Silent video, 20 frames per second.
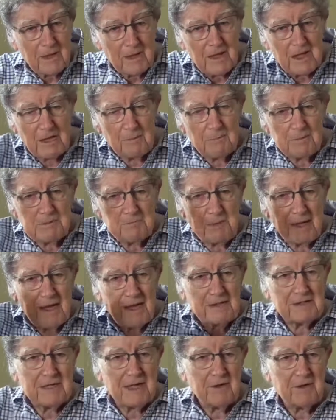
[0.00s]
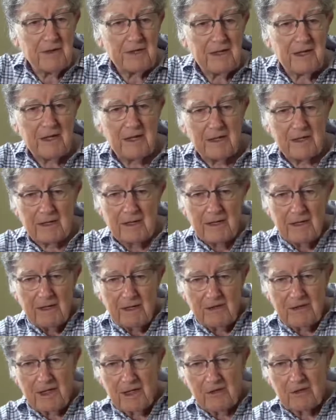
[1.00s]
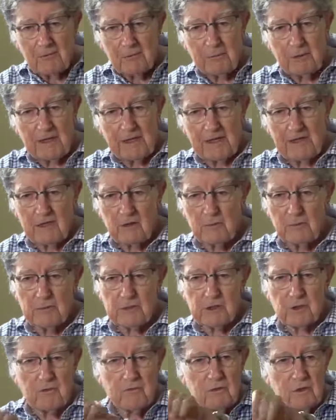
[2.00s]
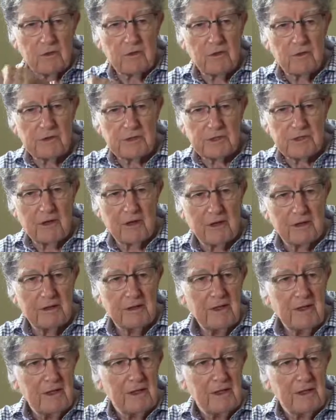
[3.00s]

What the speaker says: Comes back down again. The other plane comes over, hooks on,